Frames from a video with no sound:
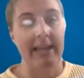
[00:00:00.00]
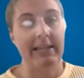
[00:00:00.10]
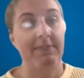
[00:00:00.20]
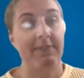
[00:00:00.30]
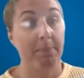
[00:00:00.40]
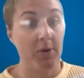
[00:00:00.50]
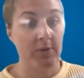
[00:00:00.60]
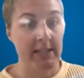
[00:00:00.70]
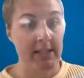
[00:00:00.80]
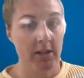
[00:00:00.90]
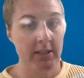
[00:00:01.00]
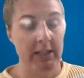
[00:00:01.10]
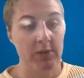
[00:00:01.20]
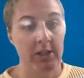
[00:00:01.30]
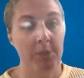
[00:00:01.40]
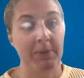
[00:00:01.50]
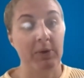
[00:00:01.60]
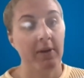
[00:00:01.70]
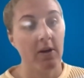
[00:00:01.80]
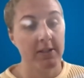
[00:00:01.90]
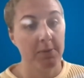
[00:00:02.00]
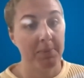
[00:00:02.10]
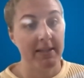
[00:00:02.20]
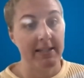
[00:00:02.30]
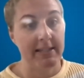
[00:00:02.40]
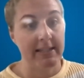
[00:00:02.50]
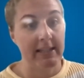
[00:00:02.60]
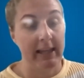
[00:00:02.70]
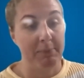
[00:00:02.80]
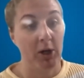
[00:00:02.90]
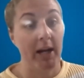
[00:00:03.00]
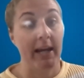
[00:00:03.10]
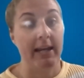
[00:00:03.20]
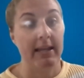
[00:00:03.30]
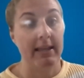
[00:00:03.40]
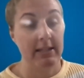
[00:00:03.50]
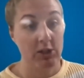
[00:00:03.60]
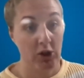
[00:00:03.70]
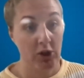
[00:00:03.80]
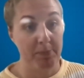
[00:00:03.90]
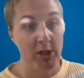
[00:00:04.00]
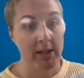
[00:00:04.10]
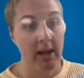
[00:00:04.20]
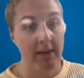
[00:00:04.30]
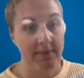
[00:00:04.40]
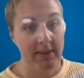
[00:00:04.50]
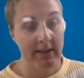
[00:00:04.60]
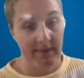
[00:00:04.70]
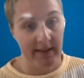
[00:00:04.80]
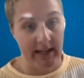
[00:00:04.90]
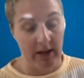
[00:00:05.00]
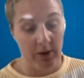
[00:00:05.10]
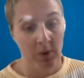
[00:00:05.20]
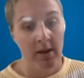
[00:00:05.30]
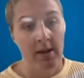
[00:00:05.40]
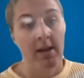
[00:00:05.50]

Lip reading: And if you're posting on YouTube, you can also put the disclaimer in the description of the video.